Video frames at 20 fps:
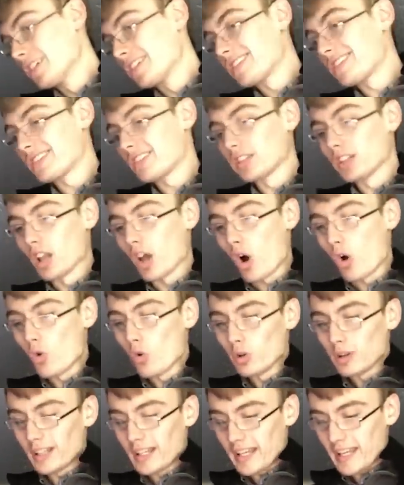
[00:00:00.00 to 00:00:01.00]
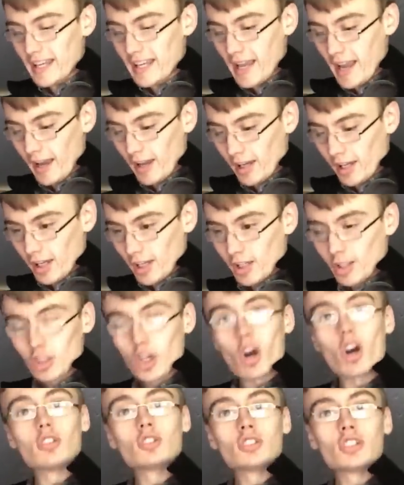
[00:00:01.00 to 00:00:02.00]
Slowly,
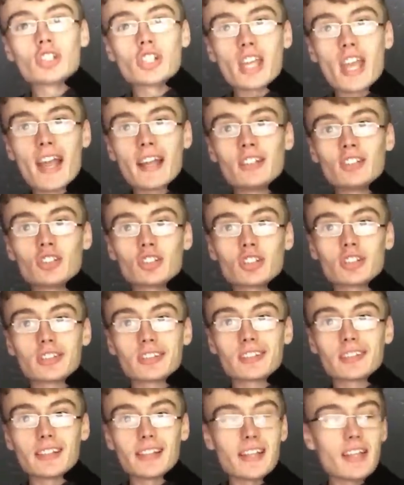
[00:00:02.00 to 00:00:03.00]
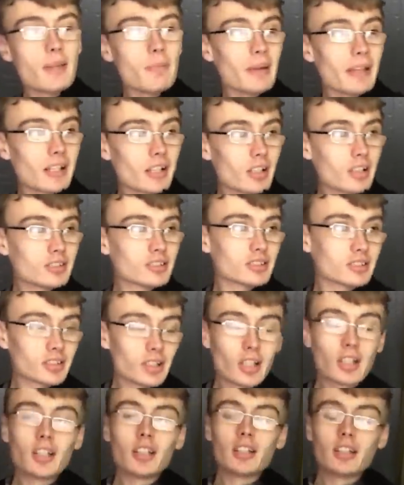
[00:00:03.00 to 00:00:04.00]
conscientiously, because,
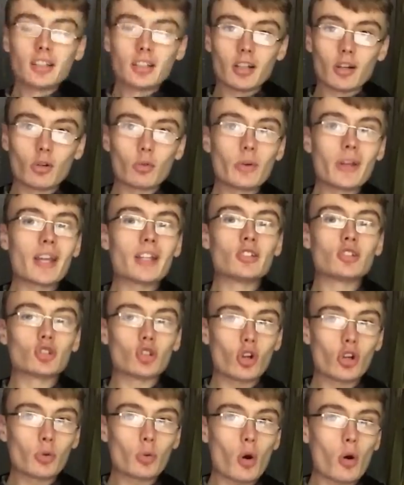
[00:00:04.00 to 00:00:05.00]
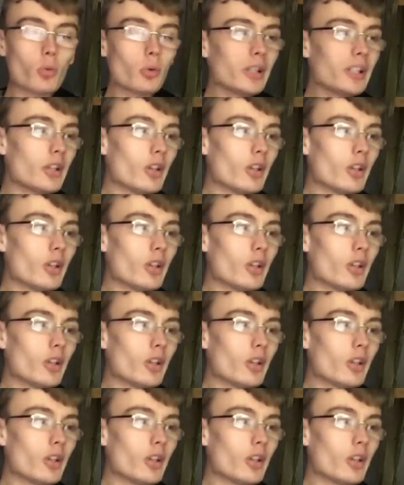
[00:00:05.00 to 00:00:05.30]
you know, we enjoy what we